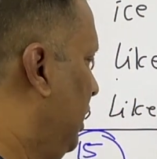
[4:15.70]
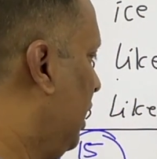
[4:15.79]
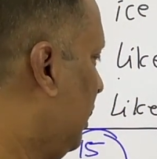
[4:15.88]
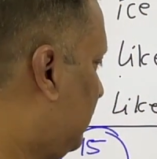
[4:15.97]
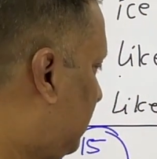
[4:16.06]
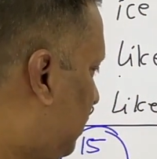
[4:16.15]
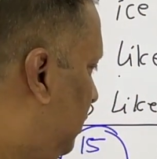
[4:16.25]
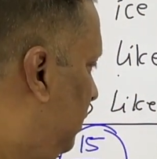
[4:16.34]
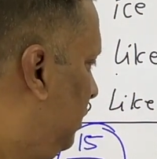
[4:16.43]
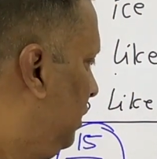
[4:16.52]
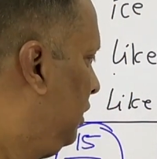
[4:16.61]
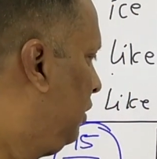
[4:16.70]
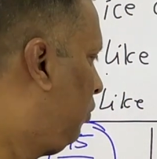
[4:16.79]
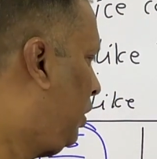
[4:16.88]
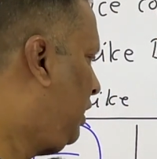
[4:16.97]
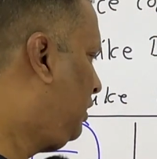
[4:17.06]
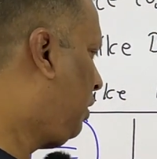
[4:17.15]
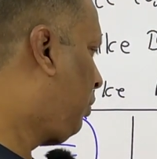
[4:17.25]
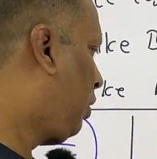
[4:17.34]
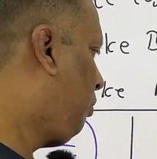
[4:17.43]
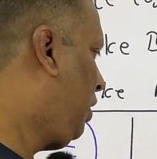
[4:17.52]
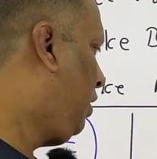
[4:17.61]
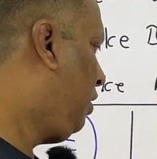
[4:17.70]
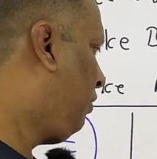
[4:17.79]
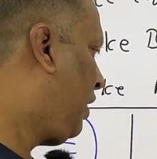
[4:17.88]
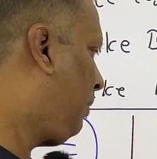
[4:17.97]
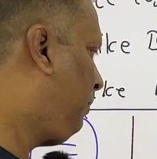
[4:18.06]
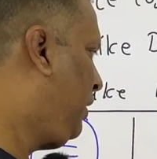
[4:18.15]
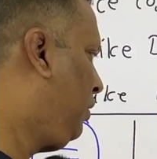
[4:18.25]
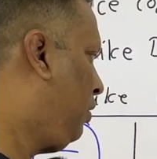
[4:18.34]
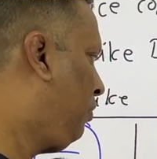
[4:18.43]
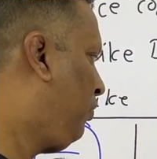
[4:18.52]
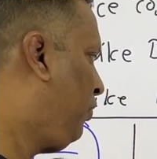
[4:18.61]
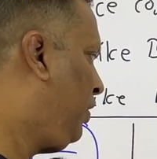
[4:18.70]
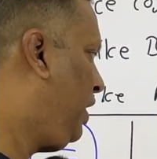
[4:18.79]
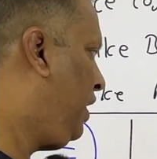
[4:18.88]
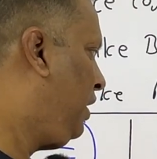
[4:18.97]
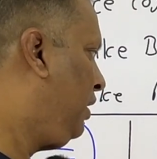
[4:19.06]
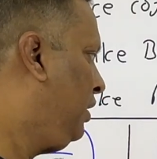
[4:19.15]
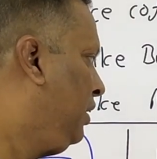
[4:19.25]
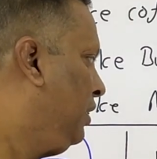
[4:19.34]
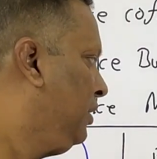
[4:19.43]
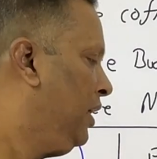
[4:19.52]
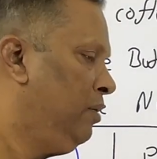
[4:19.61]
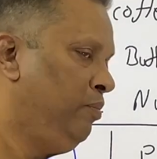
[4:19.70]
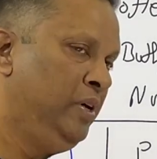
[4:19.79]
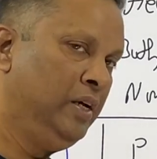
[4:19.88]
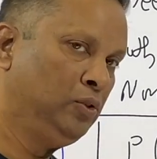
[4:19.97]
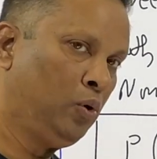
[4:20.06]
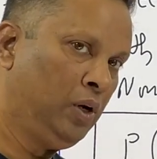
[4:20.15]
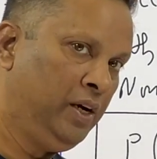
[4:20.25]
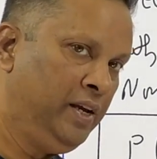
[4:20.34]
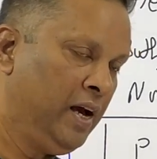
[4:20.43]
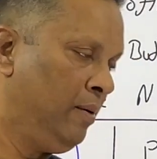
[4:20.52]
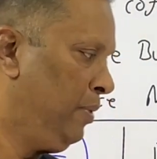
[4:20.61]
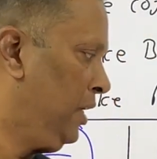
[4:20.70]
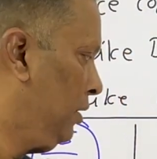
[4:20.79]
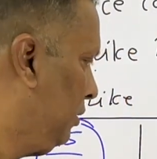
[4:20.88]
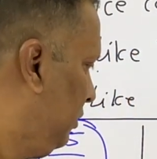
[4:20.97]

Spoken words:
asks, what is the probability of happening of A that B has already happened?